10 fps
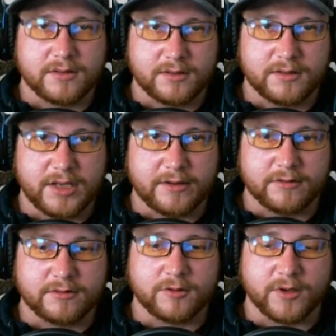leather
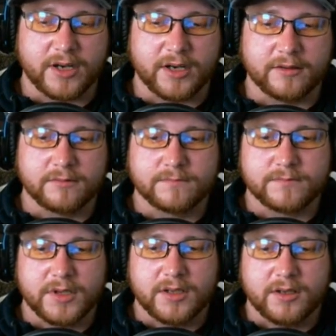or hide,
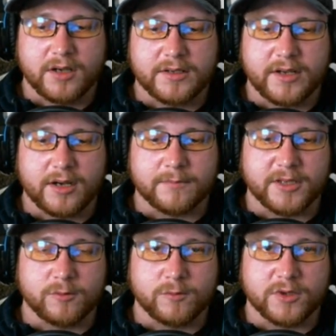
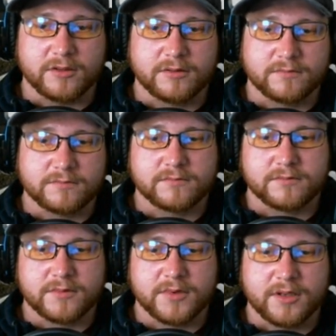uncommon wood,
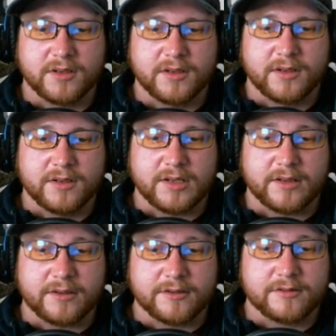
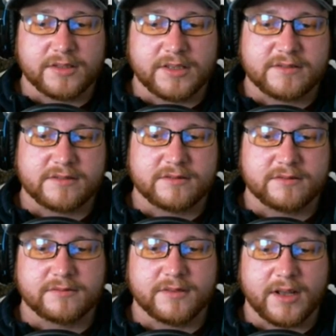ethereal dust,
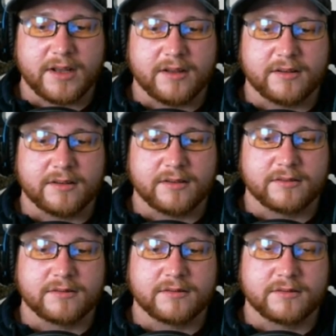and
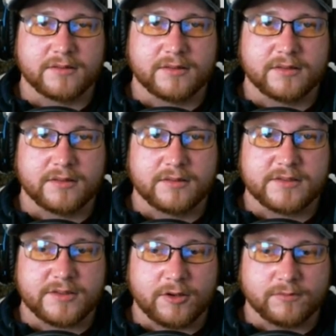
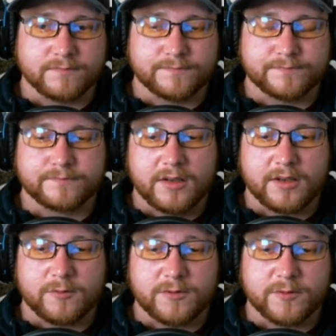stone. Now
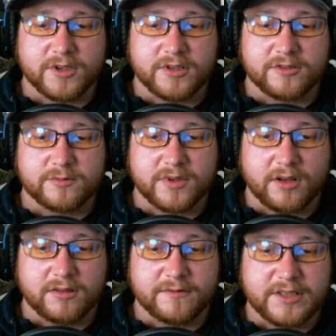what we're going to do with
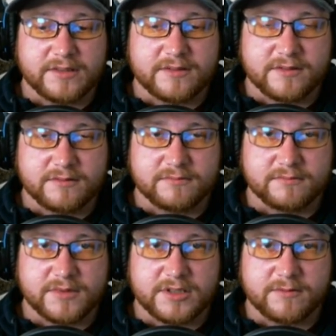all of these
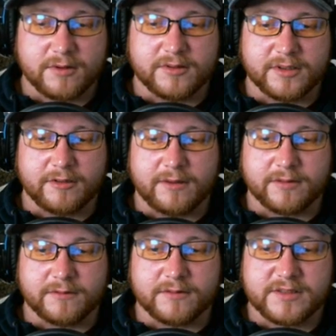is we're going to craft our
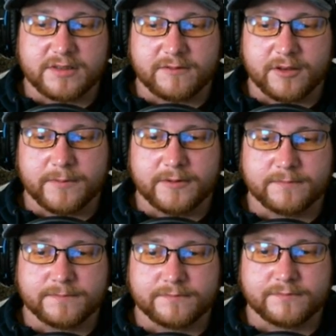first set of armor,
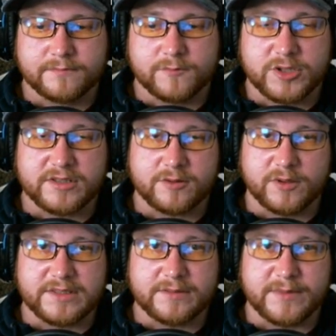which is going
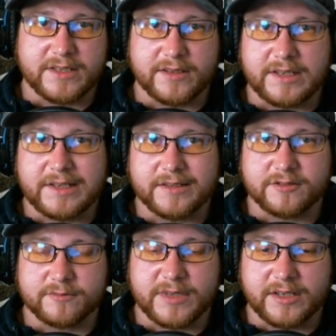to be the
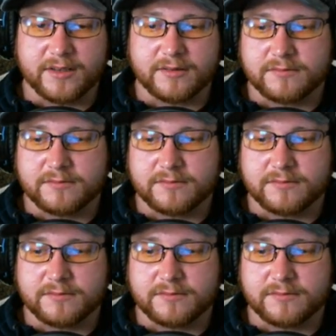intermediate